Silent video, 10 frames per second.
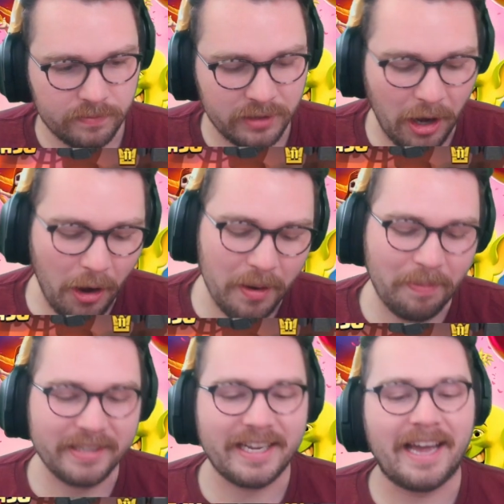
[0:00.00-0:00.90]
No, he
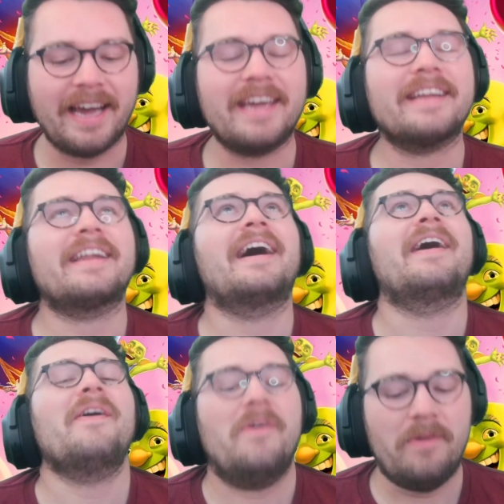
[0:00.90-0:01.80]
plays a Knight.
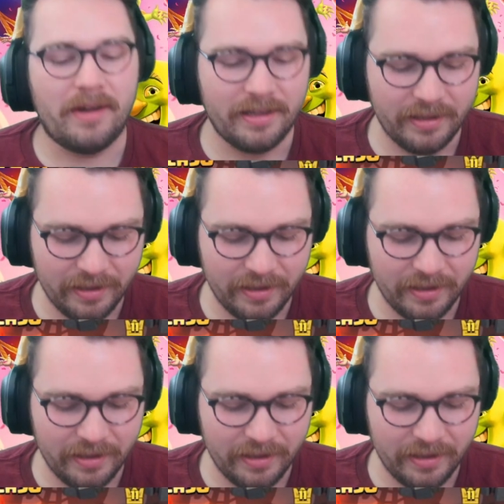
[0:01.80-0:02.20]
Ow.